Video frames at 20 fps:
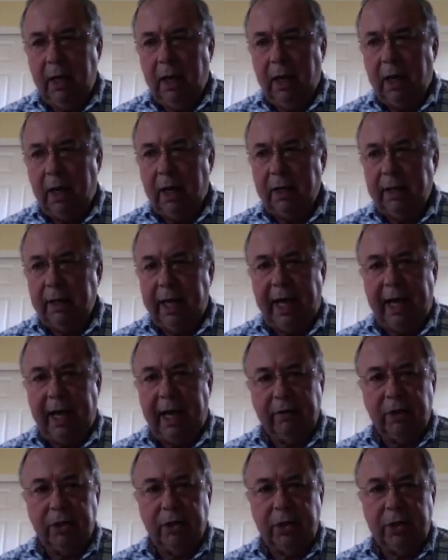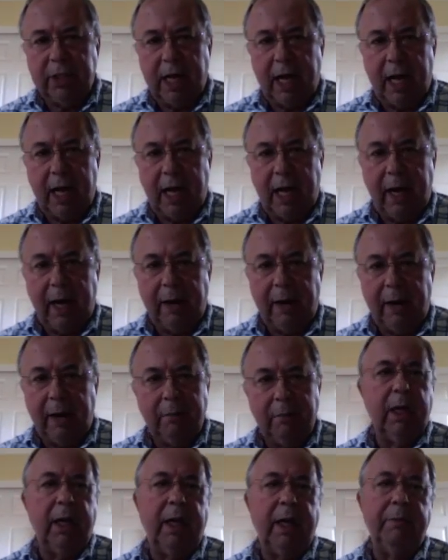uh, they have a good time,
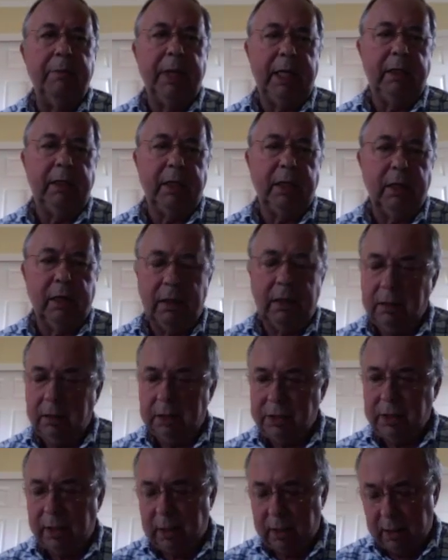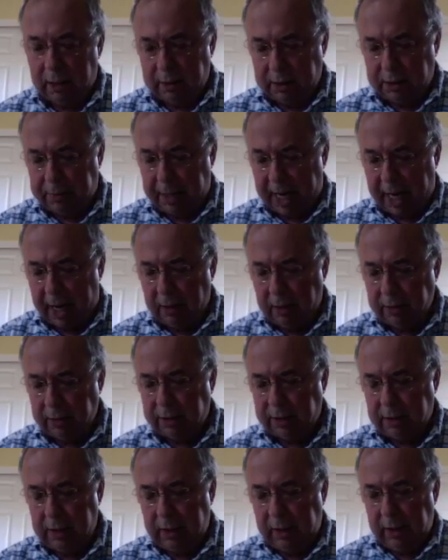they meet their uh,
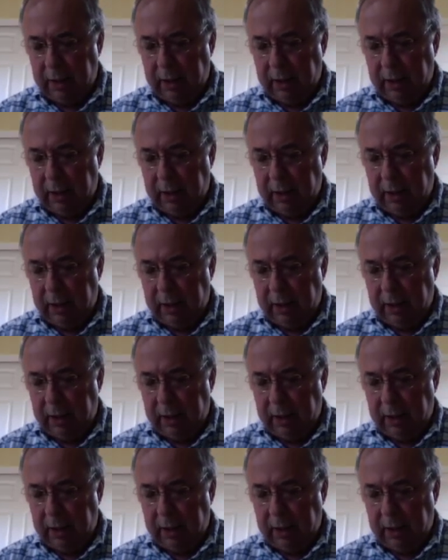spouse,